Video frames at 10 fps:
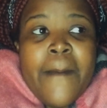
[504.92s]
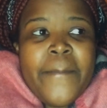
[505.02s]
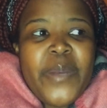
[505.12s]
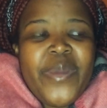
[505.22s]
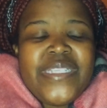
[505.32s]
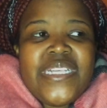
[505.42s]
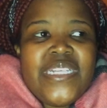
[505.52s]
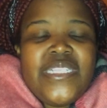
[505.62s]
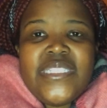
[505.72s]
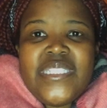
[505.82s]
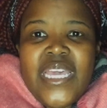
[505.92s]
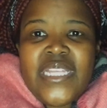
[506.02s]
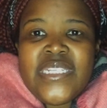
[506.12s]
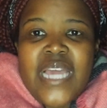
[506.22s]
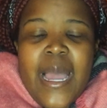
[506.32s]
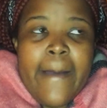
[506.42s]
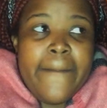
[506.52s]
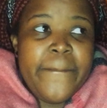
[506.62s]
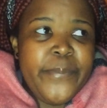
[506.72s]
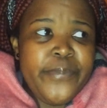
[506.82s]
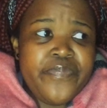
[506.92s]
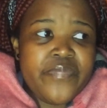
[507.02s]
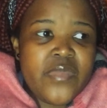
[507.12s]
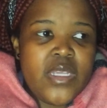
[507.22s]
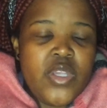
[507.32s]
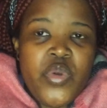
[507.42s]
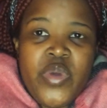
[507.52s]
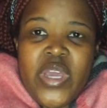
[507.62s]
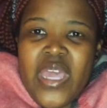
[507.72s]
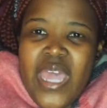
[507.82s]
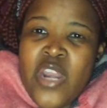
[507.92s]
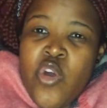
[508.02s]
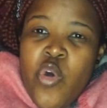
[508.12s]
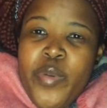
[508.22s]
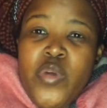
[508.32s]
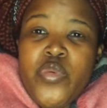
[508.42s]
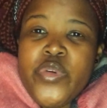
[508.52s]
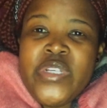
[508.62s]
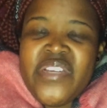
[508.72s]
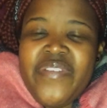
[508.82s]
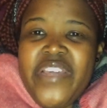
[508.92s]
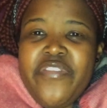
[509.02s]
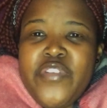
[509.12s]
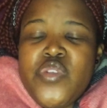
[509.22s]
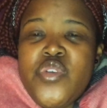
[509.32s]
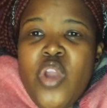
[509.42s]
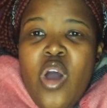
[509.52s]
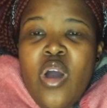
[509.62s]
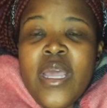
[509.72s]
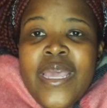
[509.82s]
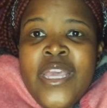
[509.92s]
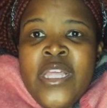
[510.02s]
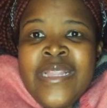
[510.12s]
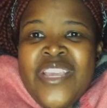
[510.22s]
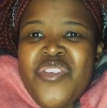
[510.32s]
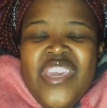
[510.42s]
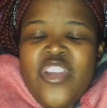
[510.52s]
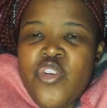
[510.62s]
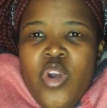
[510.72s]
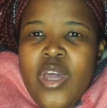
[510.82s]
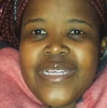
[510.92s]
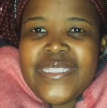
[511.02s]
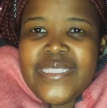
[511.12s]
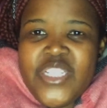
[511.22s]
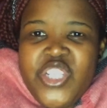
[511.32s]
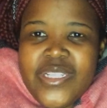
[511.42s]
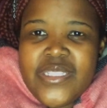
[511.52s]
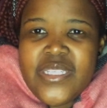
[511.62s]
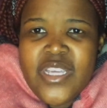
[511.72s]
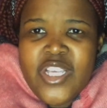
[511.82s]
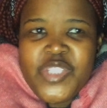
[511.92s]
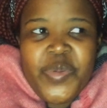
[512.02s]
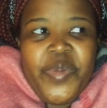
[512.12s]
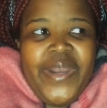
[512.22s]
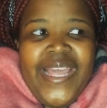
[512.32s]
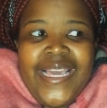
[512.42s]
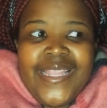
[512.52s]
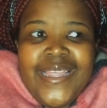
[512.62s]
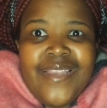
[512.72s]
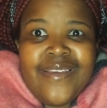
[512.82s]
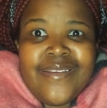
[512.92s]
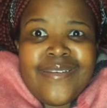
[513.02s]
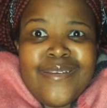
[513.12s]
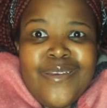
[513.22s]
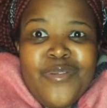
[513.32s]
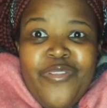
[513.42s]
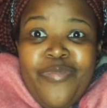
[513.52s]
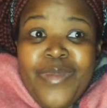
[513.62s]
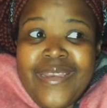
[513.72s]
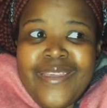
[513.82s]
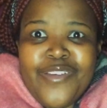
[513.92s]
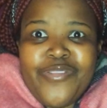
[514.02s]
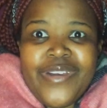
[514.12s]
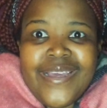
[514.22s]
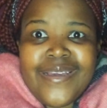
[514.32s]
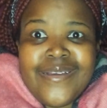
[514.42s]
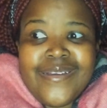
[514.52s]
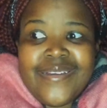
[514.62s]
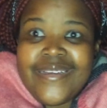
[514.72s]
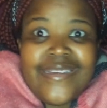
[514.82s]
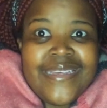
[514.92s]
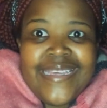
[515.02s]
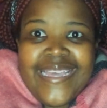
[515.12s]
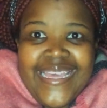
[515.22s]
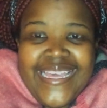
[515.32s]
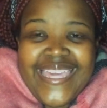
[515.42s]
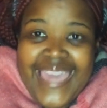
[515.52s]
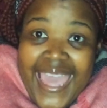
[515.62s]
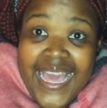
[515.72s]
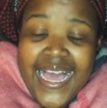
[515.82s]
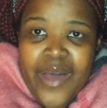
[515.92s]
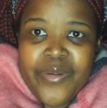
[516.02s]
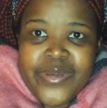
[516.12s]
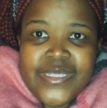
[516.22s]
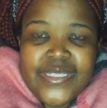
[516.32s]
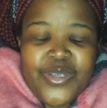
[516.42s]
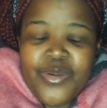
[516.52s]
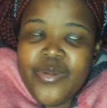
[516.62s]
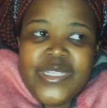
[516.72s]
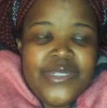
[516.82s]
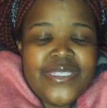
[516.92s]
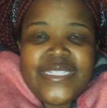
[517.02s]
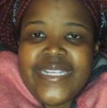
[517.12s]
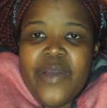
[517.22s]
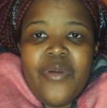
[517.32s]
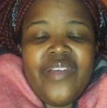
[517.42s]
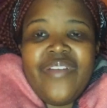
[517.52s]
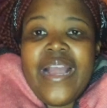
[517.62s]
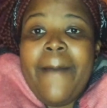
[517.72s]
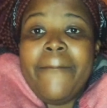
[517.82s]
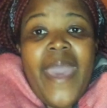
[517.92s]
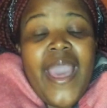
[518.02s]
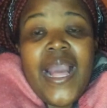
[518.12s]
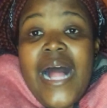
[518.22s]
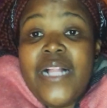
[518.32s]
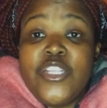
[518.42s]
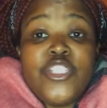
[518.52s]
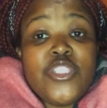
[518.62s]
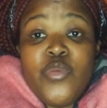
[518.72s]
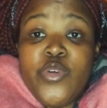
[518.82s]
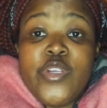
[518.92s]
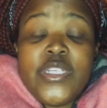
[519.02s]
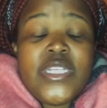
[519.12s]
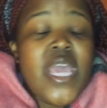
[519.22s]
but basically she said, you know, an open wound, if left for too long, then you can no longer stitch it. So we were like, then we've been here for like gang hours, you know. She's just like, whatever, come back, I'll nurse the wound.